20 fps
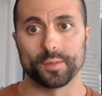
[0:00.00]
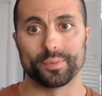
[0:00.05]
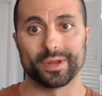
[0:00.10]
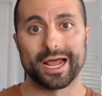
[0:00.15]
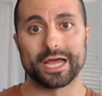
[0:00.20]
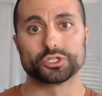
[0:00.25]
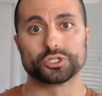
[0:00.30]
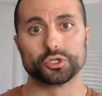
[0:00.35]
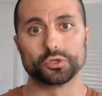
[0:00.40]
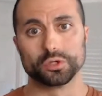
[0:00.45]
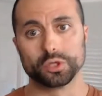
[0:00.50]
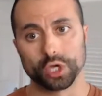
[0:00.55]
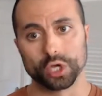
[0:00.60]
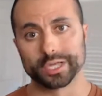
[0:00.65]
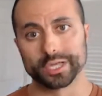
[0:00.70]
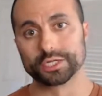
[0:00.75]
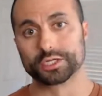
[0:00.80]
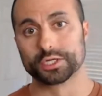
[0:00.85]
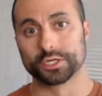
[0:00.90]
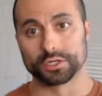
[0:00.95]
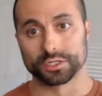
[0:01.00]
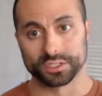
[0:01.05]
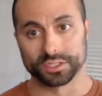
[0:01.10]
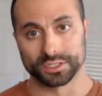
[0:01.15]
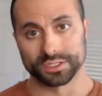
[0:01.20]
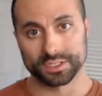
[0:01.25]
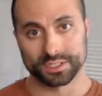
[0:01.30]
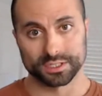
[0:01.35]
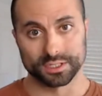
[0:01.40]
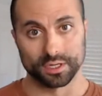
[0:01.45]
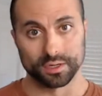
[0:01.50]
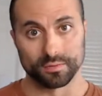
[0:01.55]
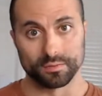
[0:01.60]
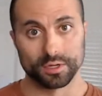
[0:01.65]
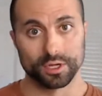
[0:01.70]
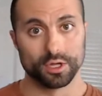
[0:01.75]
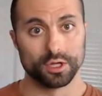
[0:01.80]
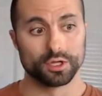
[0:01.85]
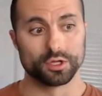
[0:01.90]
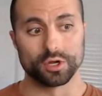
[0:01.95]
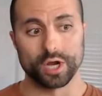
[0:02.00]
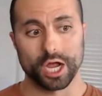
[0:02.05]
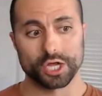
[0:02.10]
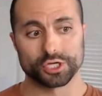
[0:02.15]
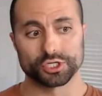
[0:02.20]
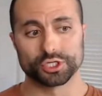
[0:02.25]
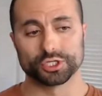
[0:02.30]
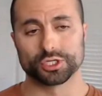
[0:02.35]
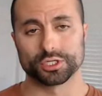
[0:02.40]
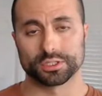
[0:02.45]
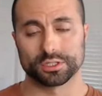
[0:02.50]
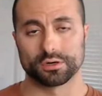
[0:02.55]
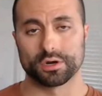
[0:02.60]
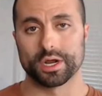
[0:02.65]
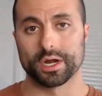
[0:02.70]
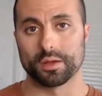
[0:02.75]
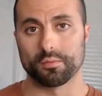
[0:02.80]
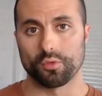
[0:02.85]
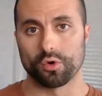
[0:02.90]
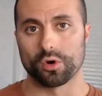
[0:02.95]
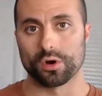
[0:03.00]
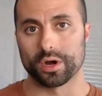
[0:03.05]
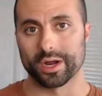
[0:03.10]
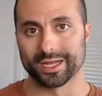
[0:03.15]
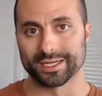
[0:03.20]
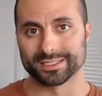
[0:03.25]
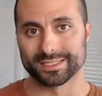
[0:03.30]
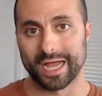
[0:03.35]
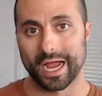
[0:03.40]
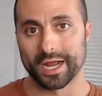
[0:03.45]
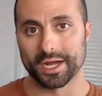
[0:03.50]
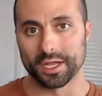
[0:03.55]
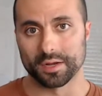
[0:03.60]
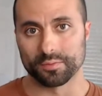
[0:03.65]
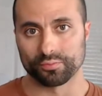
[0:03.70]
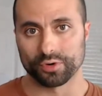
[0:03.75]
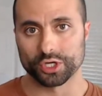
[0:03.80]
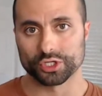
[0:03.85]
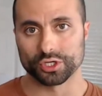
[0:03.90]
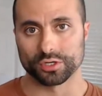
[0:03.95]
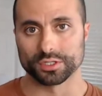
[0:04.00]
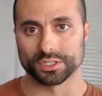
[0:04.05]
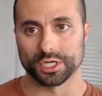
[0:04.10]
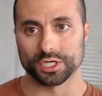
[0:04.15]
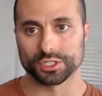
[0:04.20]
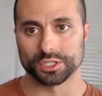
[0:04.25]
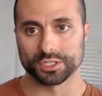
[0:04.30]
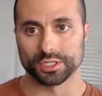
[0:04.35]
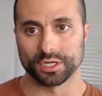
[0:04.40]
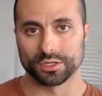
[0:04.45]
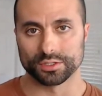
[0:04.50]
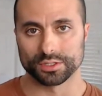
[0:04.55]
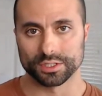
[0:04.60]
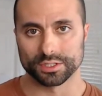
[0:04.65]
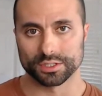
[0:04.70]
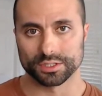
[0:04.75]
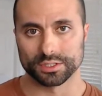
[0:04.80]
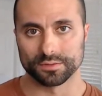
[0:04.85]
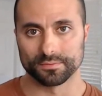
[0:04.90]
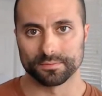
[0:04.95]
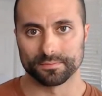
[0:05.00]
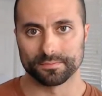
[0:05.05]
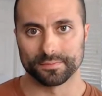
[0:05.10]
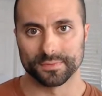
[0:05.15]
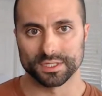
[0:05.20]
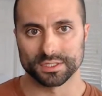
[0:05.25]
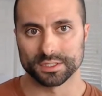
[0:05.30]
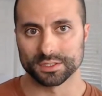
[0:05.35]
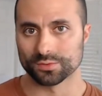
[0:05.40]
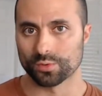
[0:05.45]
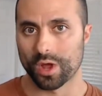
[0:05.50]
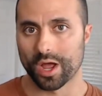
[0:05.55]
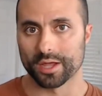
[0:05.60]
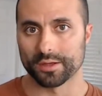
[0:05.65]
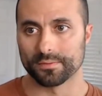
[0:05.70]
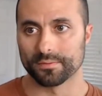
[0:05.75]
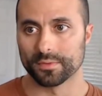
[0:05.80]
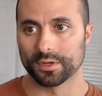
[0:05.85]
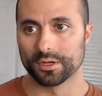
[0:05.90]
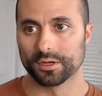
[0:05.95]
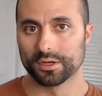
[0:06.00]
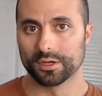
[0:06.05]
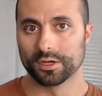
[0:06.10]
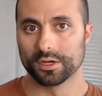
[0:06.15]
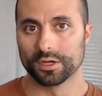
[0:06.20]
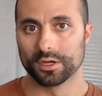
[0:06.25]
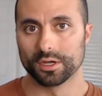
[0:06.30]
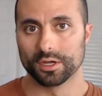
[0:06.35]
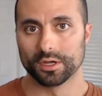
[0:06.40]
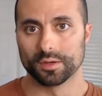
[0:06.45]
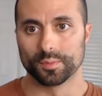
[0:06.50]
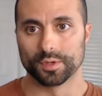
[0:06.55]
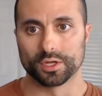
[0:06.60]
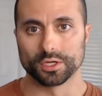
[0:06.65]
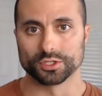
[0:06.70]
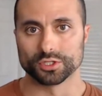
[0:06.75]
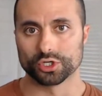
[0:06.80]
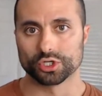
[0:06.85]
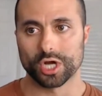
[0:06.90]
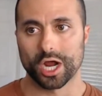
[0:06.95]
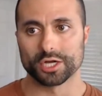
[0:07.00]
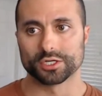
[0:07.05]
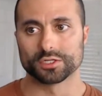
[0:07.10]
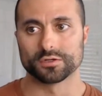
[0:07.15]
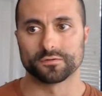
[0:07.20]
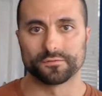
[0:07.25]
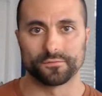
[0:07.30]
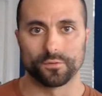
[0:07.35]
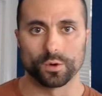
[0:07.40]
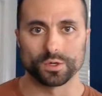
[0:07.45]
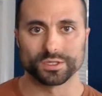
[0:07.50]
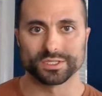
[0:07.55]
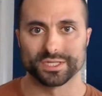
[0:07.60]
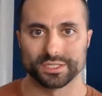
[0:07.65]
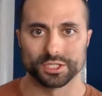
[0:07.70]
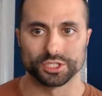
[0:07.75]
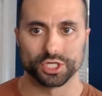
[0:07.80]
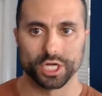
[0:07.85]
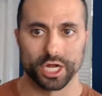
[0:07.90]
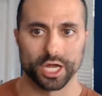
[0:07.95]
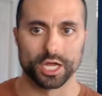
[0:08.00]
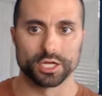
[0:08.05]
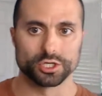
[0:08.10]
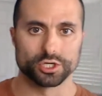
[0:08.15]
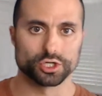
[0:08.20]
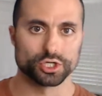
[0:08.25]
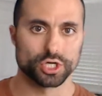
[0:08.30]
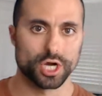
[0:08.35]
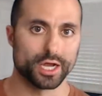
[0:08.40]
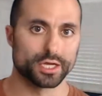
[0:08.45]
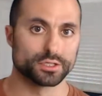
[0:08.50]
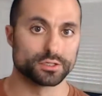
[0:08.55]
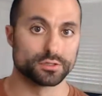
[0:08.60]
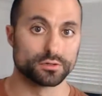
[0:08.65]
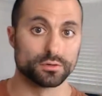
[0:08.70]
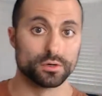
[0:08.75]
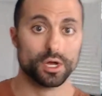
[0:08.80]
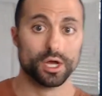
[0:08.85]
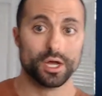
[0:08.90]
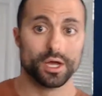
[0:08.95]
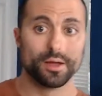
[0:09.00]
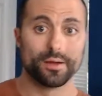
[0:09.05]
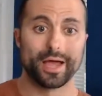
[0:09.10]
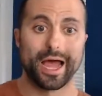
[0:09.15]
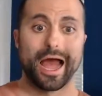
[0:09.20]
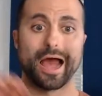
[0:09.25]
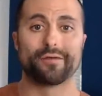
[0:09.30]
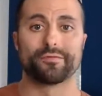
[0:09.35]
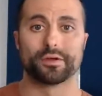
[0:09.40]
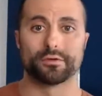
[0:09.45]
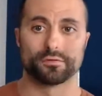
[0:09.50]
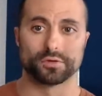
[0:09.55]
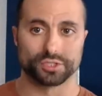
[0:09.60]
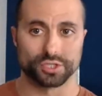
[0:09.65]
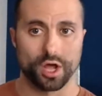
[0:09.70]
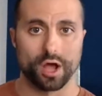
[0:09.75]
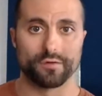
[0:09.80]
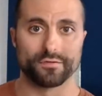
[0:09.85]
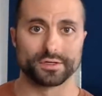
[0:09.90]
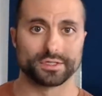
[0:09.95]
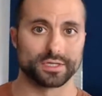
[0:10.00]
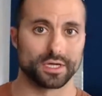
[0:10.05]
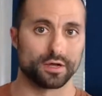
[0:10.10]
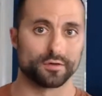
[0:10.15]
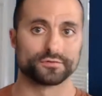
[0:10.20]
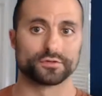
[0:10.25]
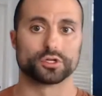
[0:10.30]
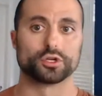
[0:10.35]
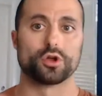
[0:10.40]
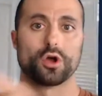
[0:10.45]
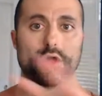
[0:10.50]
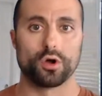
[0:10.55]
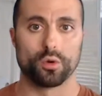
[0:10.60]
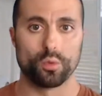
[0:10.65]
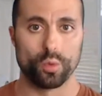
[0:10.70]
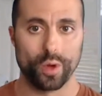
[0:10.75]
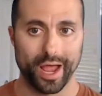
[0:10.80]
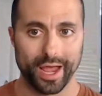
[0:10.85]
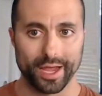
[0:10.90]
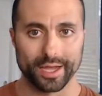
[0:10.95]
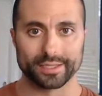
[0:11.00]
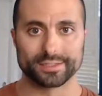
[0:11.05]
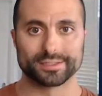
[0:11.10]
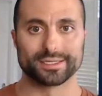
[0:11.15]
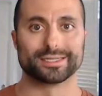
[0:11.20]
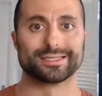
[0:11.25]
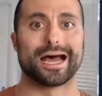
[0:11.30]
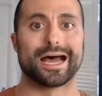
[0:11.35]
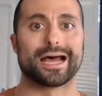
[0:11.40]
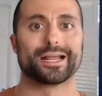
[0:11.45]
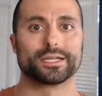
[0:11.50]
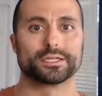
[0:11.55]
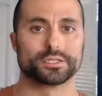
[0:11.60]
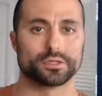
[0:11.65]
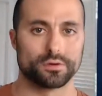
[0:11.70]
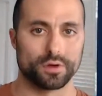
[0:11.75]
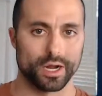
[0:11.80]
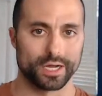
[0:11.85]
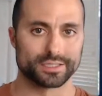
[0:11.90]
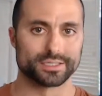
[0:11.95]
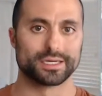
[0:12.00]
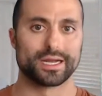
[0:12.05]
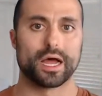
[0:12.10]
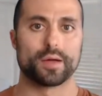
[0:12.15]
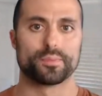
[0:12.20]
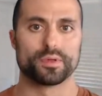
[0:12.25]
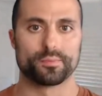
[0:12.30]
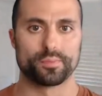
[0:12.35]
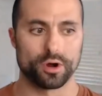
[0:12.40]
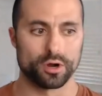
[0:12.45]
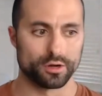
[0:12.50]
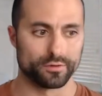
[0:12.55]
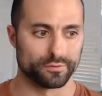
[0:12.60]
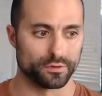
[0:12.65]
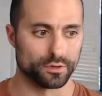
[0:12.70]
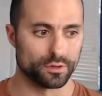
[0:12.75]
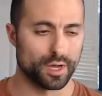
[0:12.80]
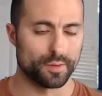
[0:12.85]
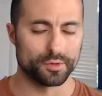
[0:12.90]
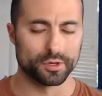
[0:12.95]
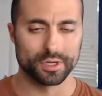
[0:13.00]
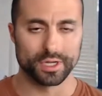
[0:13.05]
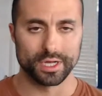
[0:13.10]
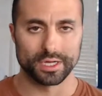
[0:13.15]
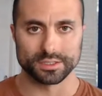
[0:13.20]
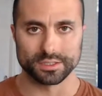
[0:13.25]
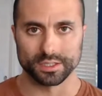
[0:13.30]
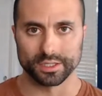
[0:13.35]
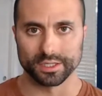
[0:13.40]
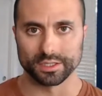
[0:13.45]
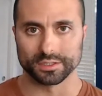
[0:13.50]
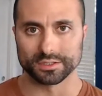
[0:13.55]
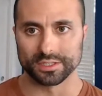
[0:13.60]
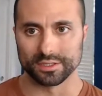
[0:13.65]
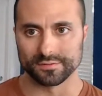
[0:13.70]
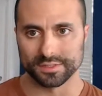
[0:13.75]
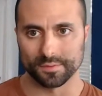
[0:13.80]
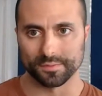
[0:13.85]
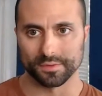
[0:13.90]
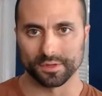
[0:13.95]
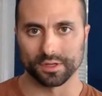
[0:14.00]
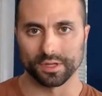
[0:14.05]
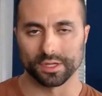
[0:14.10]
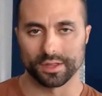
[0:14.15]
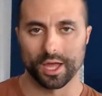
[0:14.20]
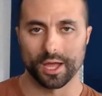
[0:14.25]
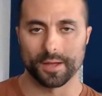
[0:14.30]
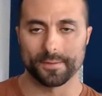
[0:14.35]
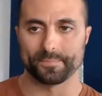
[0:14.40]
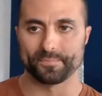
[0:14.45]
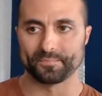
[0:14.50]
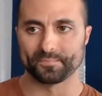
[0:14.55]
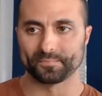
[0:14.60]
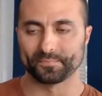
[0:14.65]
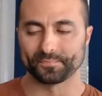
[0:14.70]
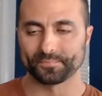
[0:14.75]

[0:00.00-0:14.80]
But as you look into your system, you're actually just creating more anxiety and pressurization in your system. This is why because you're trying to force it to change. You're trying to have it resolve itself, to go away, to not integrate, to not be part of you. How many of you guys are guilty of something like that?